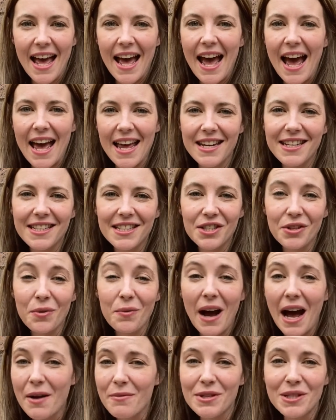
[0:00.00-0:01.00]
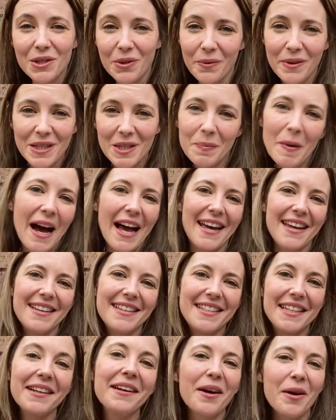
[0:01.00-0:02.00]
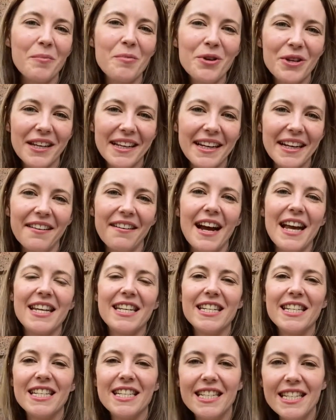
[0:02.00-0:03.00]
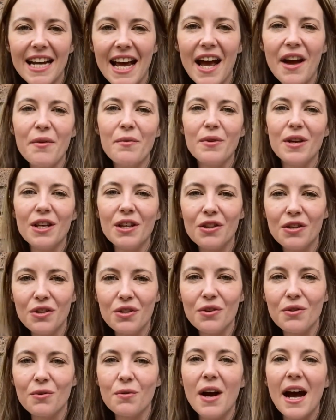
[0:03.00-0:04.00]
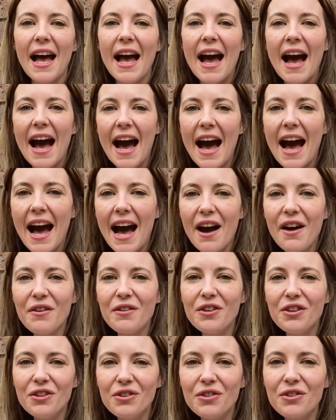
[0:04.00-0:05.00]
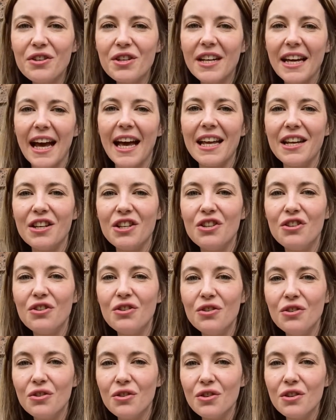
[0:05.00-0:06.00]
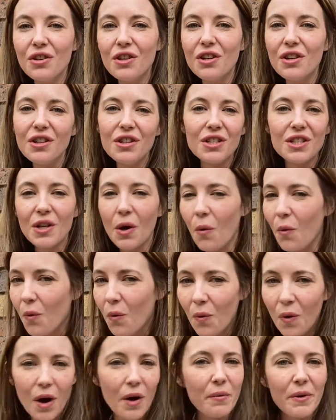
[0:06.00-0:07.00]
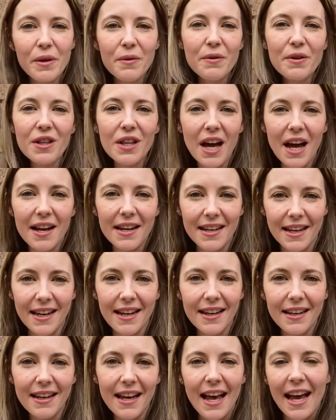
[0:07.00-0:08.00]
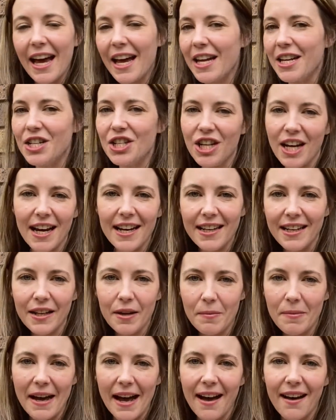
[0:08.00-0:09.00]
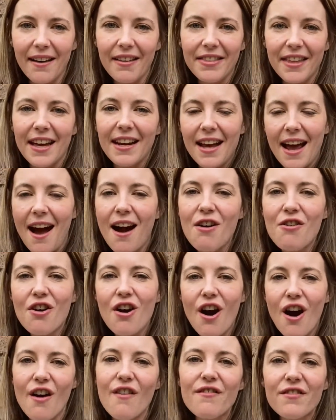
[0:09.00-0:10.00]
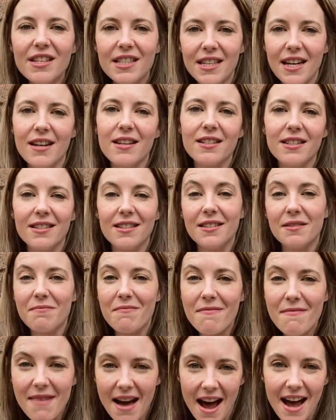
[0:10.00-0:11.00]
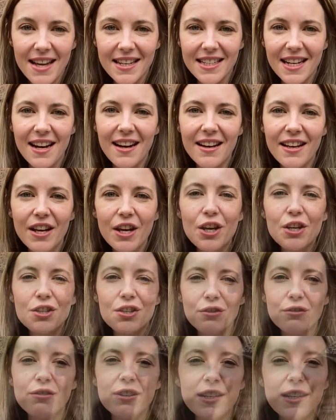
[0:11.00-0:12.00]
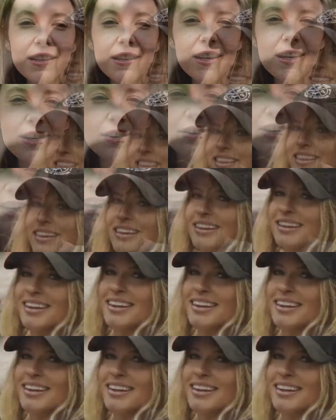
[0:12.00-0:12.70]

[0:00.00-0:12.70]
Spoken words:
And so I was so inspired to come on here and share with you how you can use what we were learning and chatting about, that our conversations matter, to really create